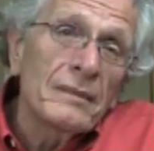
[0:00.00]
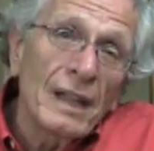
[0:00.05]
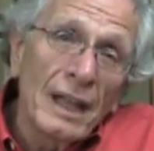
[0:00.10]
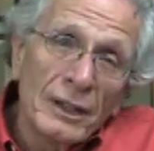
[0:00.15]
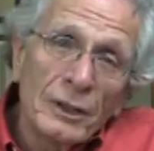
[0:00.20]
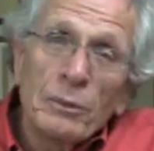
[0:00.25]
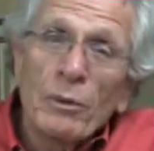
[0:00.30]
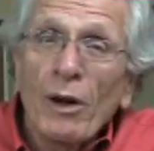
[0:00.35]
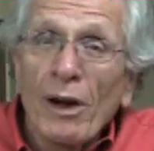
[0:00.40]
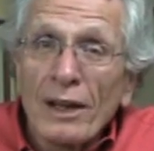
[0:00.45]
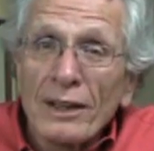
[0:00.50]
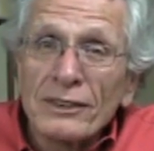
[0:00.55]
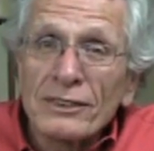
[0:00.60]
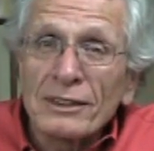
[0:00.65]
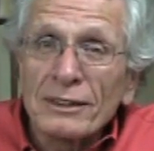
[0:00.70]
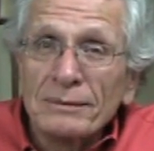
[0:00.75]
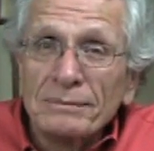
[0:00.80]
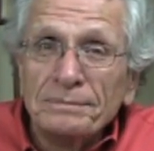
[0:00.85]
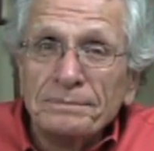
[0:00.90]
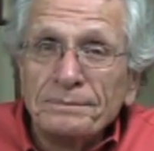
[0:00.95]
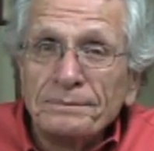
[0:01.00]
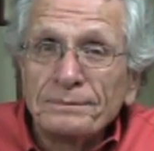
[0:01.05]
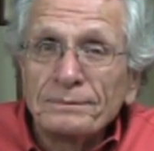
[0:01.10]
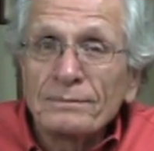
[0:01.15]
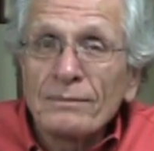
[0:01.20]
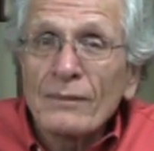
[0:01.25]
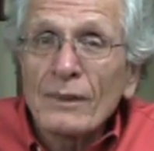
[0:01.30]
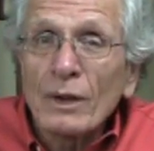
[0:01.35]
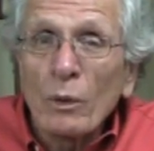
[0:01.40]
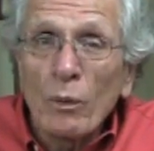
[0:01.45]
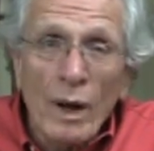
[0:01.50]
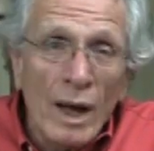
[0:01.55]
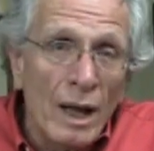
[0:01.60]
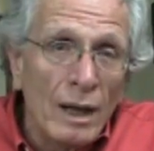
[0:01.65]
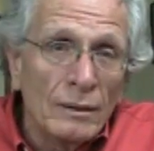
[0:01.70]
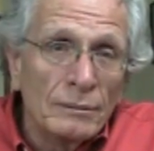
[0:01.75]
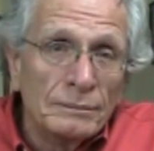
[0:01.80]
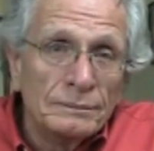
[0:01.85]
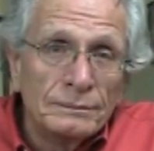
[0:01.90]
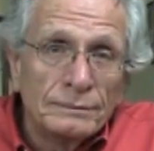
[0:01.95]
And he was.
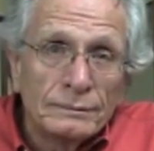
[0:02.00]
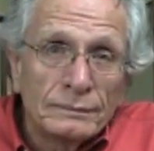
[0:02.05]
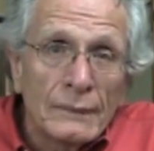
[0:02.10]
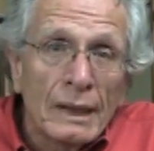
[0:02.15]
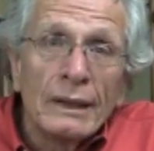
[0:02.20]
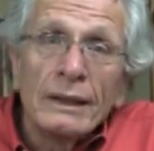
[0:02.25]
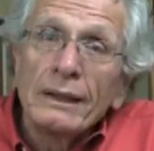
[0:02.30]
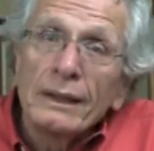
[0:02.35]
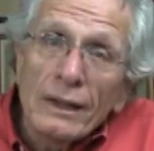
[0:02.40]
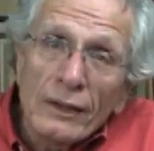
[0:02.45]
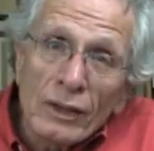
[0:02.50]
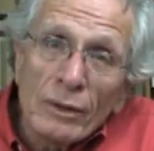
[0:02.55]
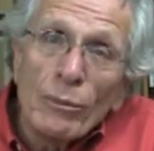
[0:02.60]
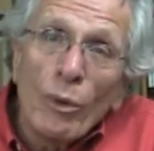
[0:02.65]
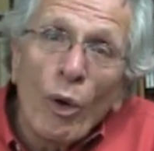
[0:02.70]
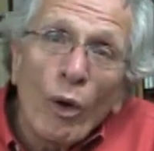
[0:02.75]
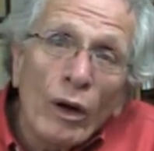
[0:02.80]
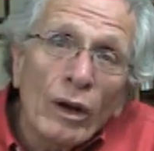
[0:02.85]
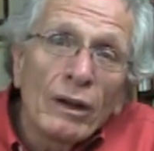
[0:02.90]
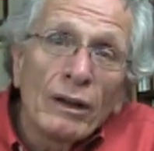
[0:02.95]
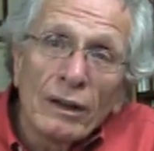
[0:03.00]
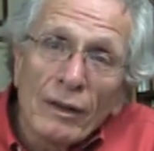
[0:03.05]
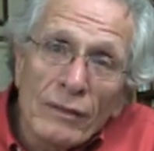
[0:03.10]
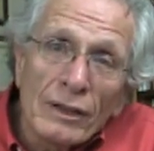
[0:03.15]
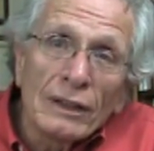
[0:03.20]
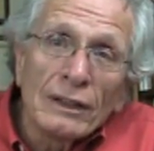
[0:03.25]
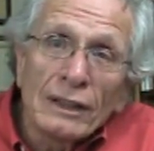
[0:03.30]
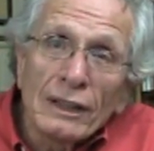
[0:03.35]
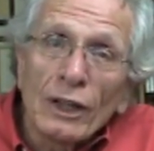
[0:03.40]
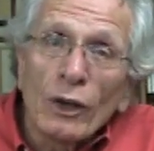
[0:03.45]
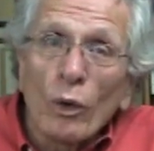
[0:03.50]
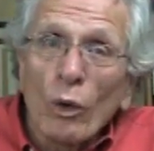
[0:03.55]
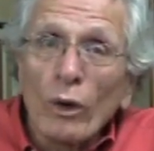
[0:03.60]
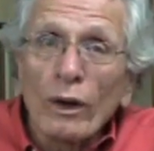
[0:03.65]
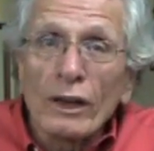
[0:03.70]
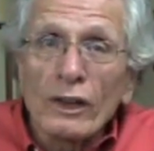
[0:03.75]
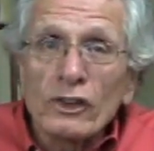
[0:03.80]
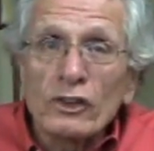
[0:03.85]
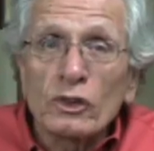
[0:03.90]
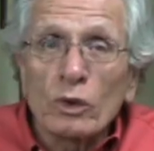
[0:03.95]
Well, the moral of the little
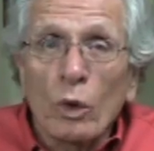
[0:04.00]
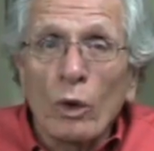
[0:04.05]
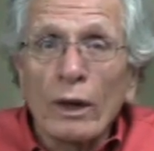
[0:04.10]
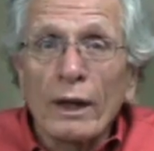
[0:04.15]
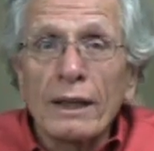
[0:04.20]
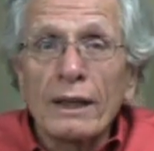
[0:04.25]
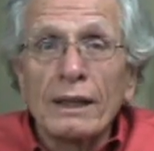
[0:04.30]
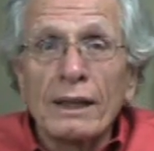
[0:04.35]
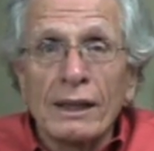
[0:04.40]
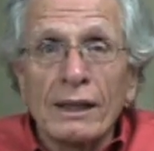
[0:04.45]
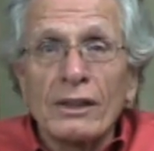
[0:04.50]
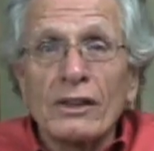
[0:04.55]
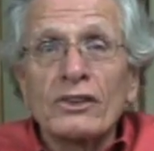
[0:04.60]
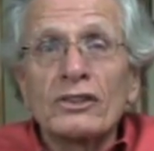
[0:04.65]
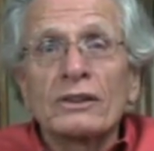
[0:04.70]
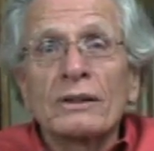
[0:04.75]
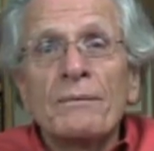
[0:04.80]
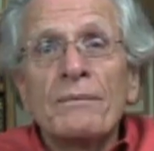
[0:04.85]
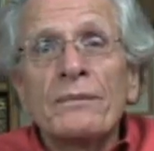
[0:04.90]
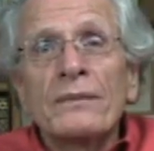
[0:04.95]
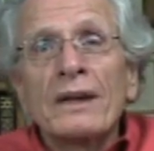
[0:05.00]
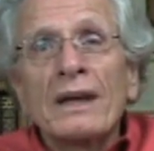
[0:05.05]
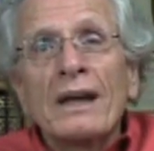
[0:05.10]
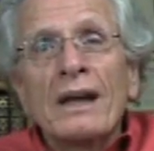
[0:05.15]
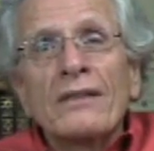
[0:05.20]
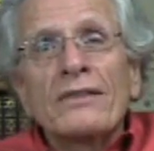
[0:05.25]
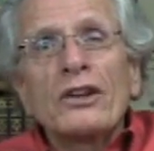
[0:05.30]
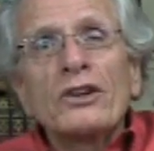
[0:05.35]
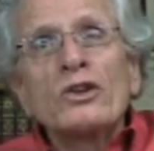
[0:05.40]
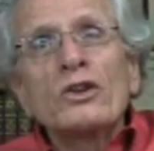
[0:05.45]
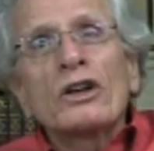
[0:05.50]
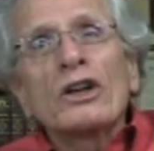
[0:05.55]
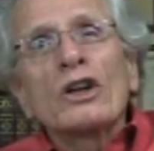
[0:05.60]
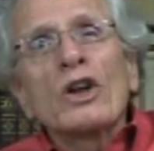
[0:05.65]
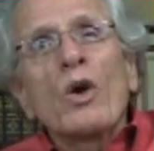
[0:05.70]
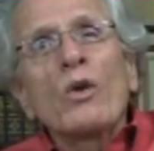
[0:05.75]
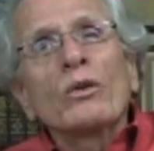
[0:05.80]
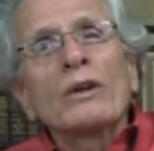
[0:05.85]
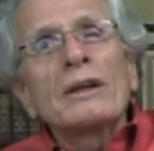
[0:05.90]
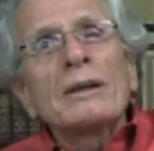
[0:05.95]
Orly story is that you can
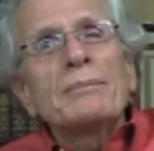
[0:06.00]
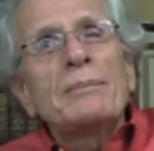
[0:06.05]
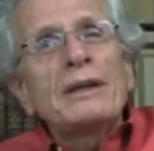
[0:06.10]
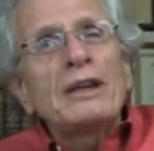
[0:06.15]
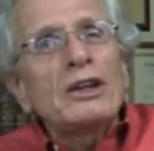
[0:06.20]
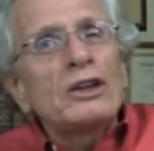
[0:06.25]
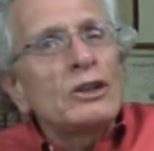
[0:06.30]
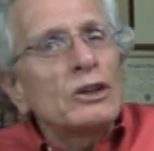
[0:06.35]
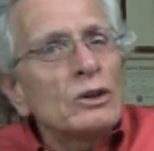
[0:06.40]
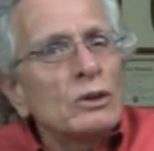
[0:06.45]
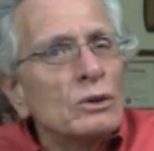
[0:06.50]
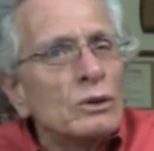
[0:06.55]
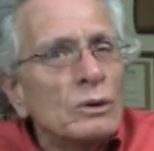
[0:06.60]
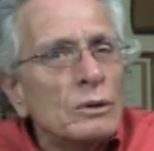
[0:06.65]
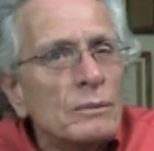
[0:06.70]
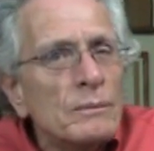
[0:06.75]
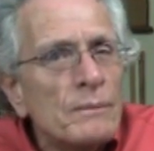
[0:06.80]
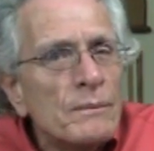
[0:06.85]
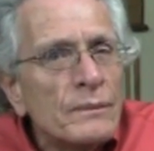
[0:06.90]
only be you.